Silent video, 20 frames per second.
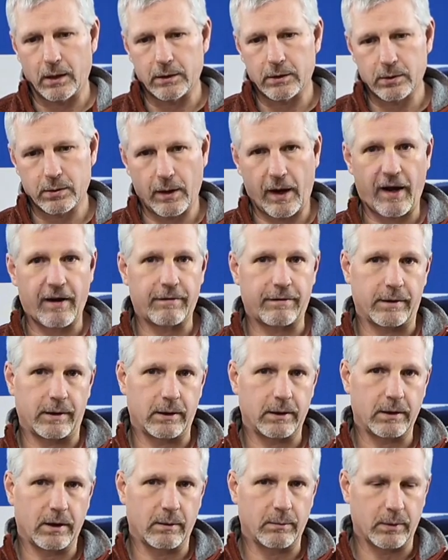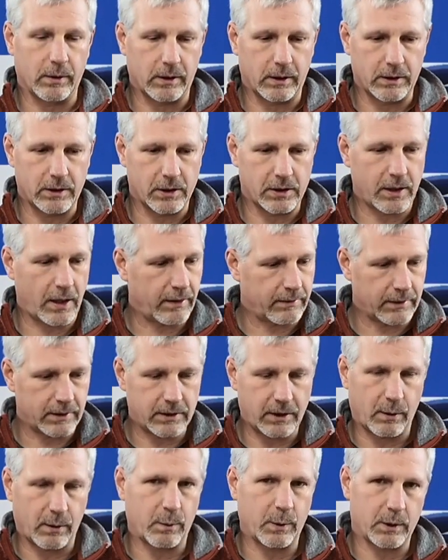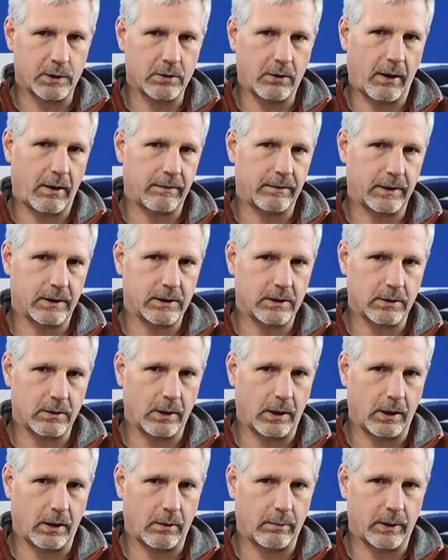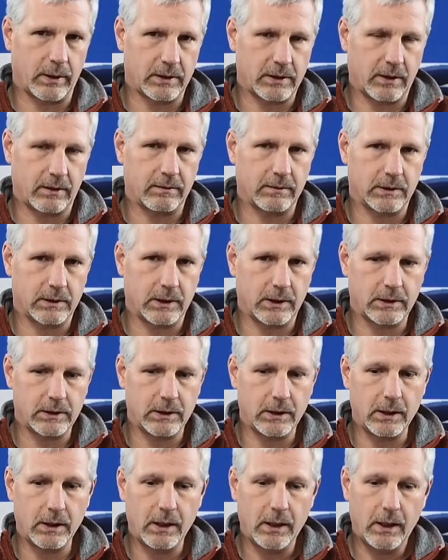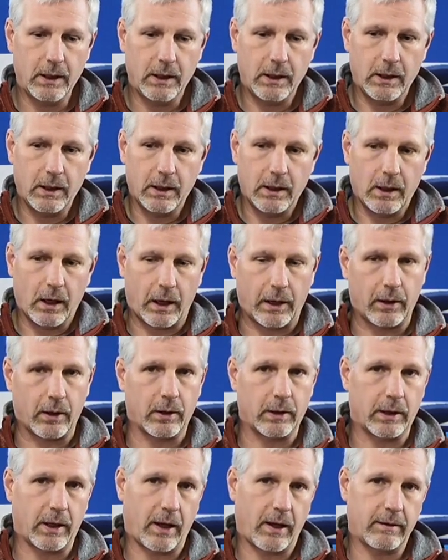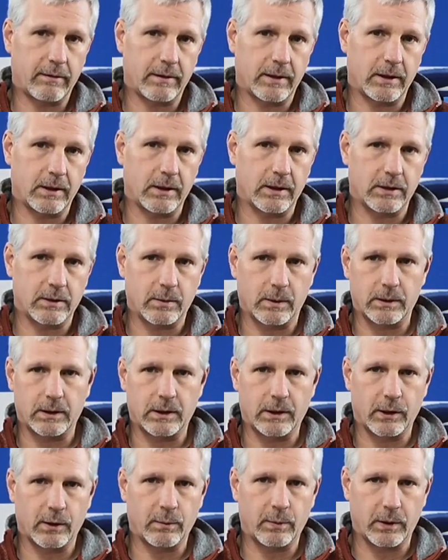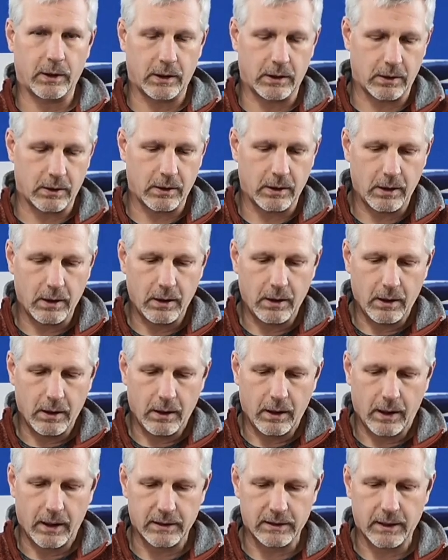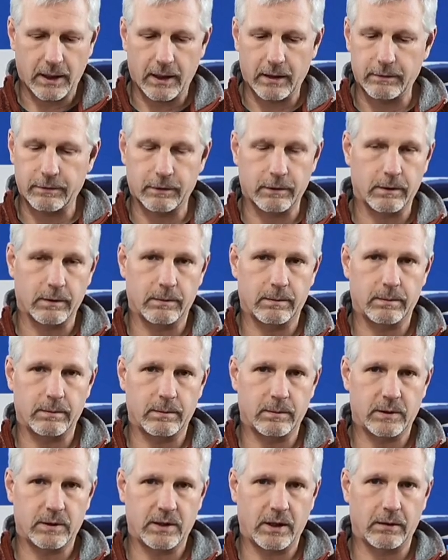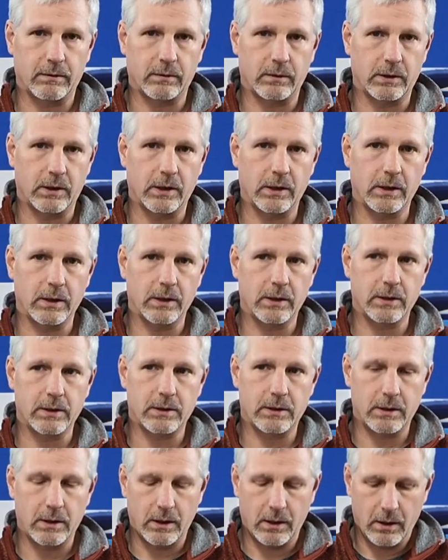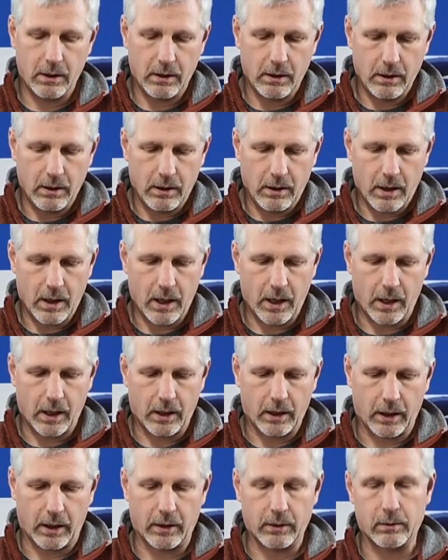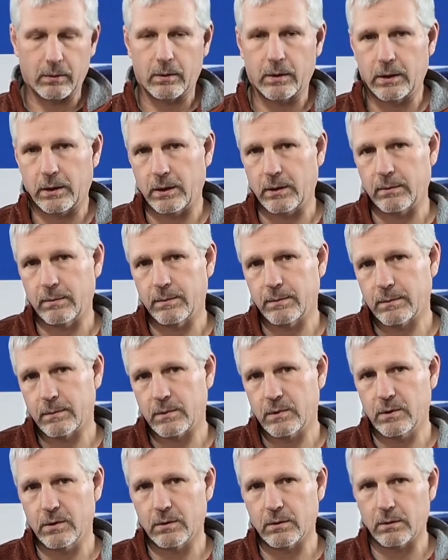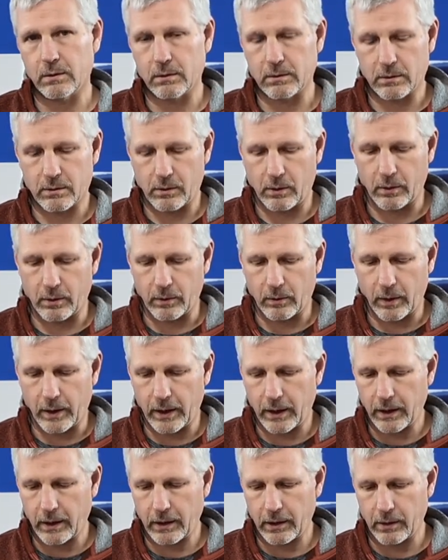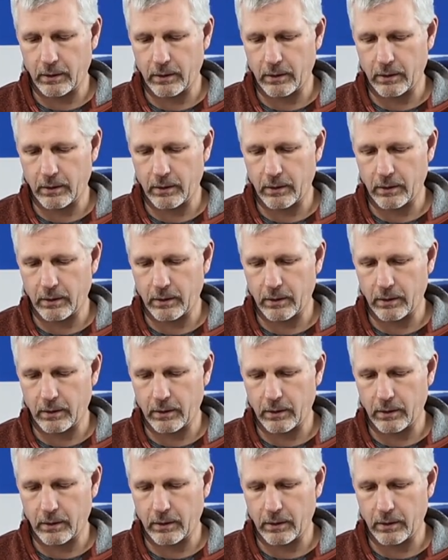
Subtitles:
traffic. I'm going to just have a separate traffic screen on my 760. I already have it. It's what the airplane has had for several years, and I don't want to throw it away,